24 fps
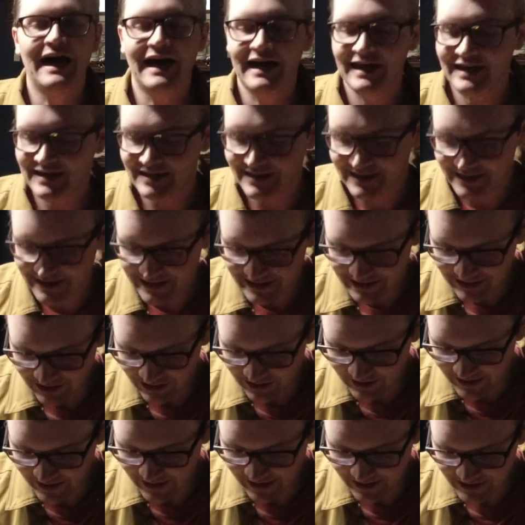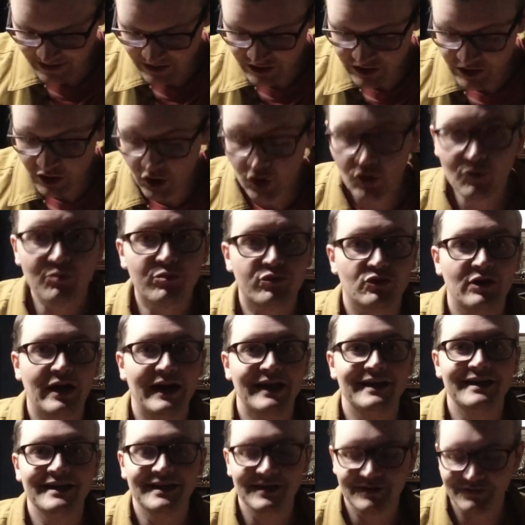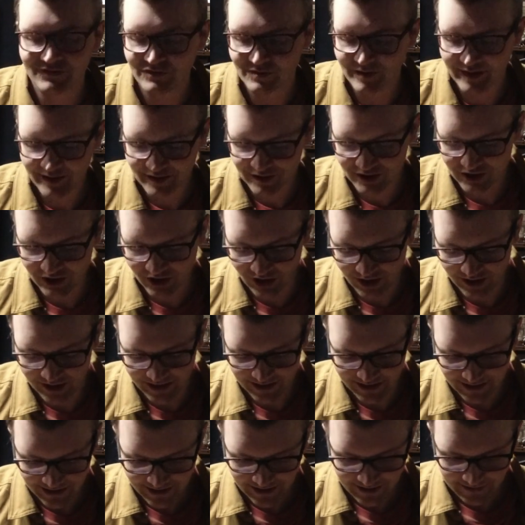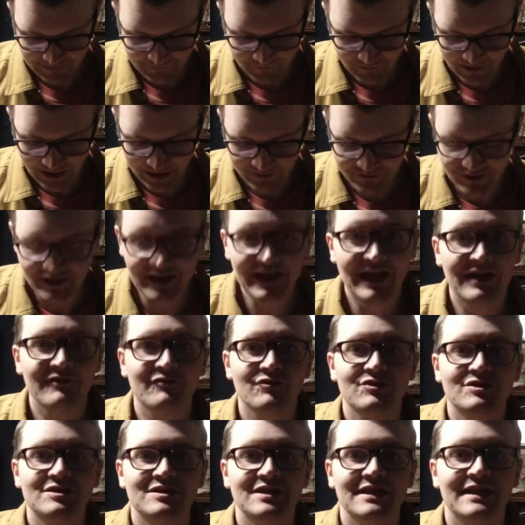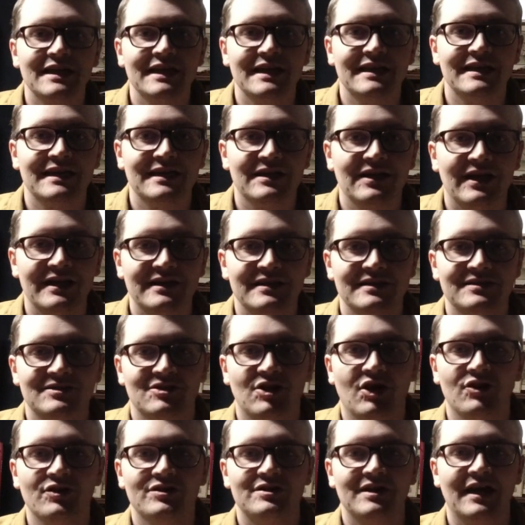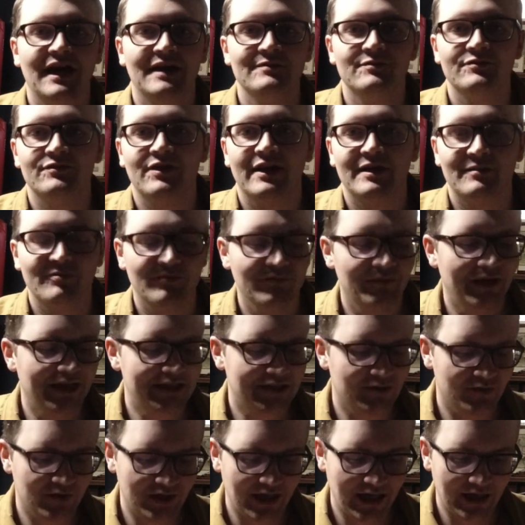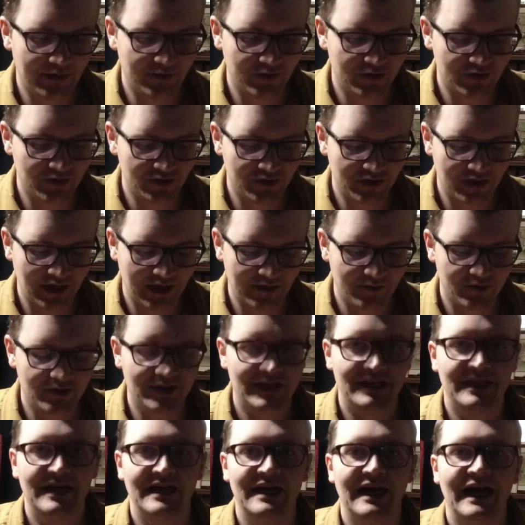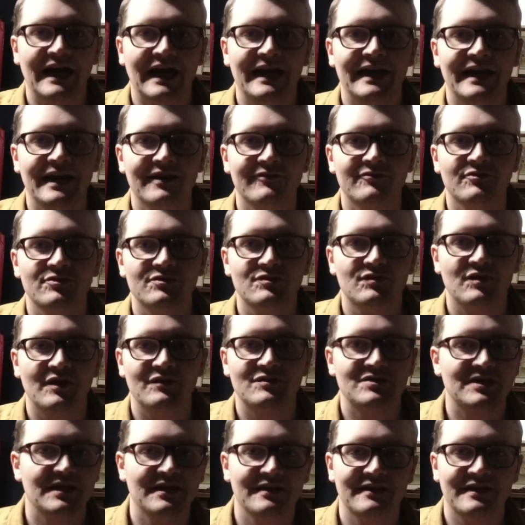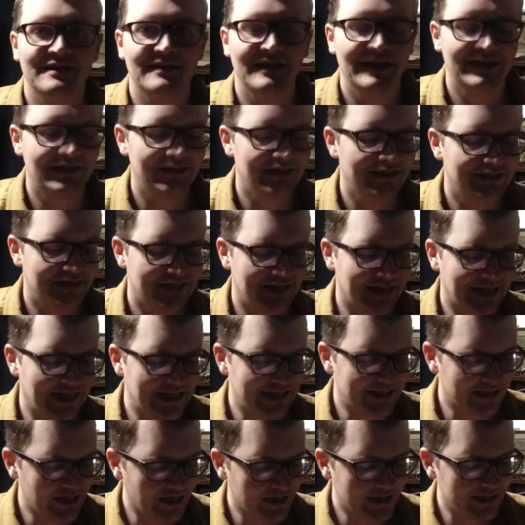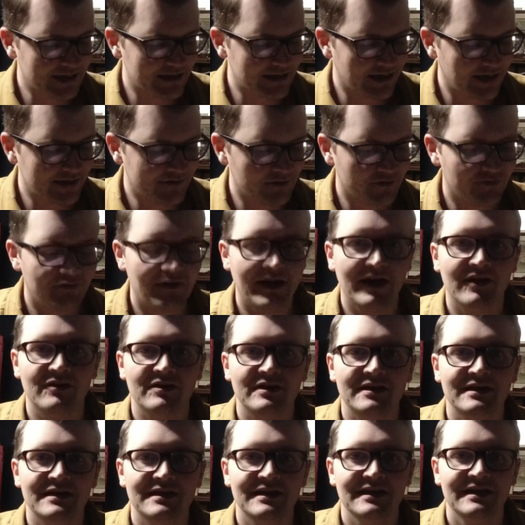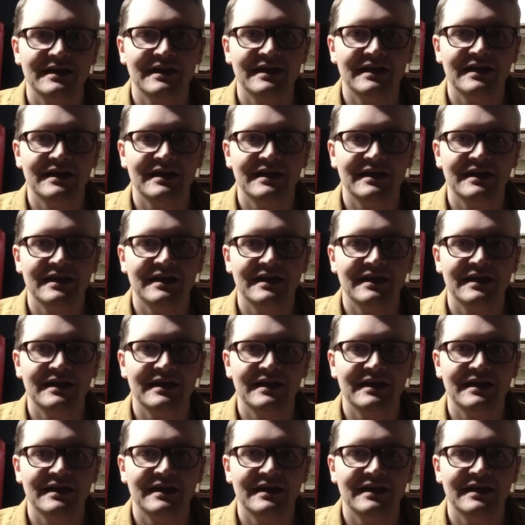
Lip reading: It has no branding information on it. I've never seen anything like this. And all the time of like messing with cameras, using cameras like that, I never have seen anything like this. And I got lucky that I even found it.